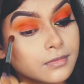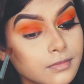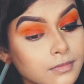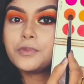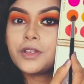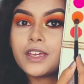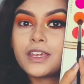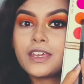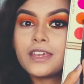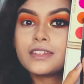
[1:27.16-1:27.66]

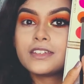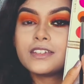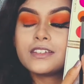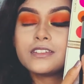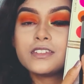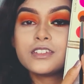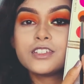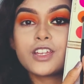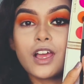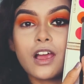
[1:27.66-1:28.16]
Taking
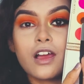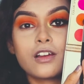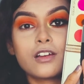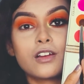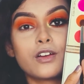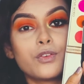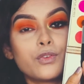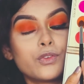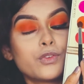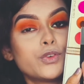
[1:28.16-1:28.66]
this dark
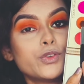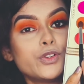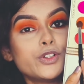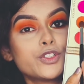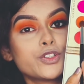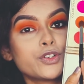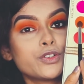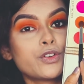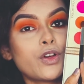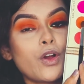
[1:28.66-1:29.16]
cool
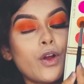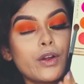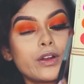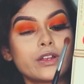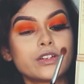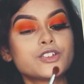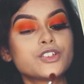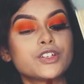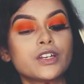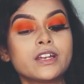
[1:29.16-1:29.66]
tone
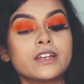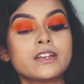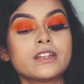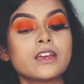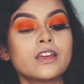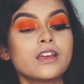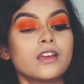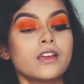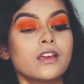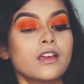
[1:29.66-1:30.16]
orange shade
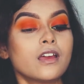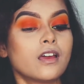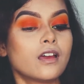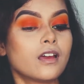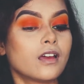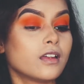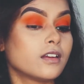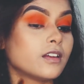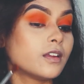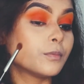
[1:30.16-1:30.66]

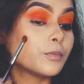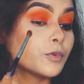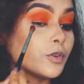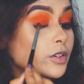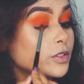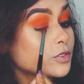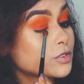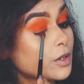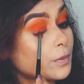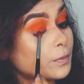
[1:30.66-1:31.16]
and I'm
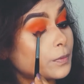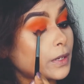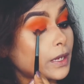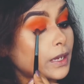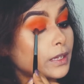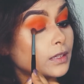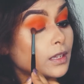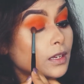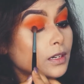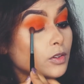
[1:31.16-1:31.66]
going to
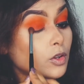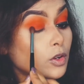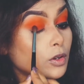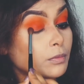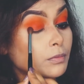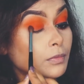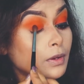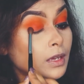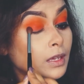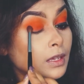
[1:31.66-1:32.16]
apply that
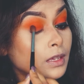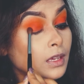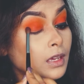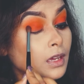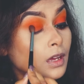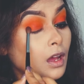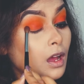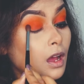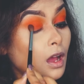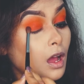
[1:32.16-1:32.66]
on my
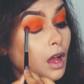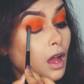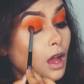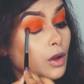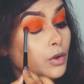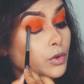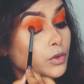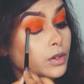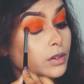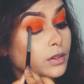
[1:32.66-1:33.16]

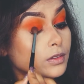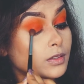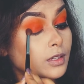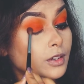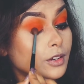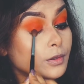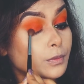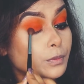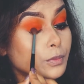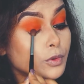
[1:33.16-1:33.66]
outer
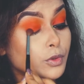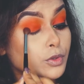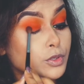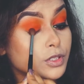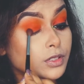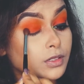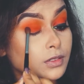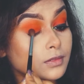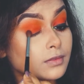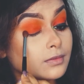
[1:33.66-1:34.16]
third
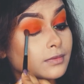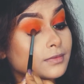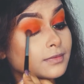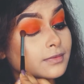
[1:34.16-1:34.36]
portion.